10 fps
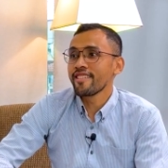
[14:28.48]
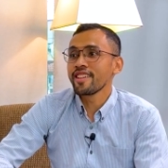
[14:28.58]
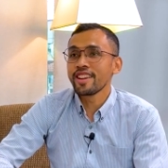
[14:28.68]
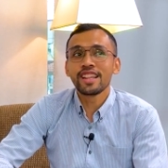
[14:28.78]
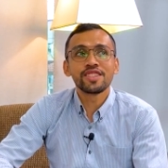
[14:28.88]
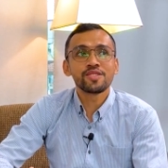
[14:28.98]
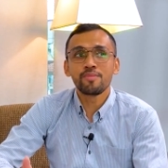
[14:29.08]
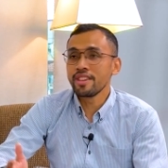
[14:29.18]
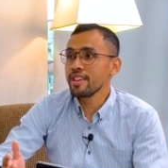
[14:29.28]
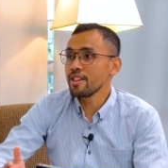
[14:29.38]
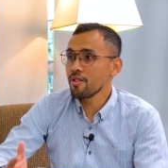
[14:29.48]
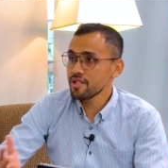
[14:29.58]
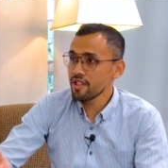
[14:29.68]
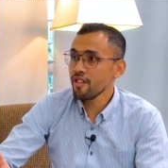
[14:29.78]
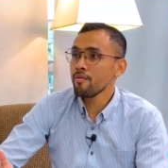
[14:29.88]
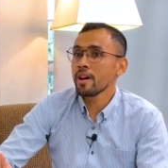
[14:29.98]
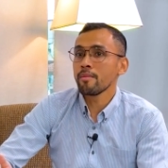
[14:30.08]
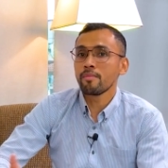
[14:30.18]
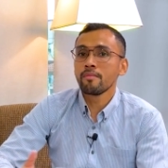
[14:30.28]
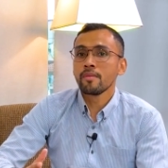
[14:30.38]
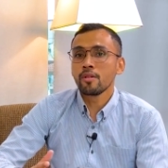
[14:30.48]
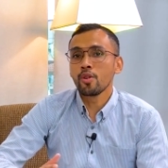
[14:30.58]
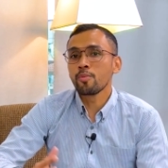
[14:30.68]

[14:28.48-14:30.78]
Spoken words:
Rather than just be yourself, but you know,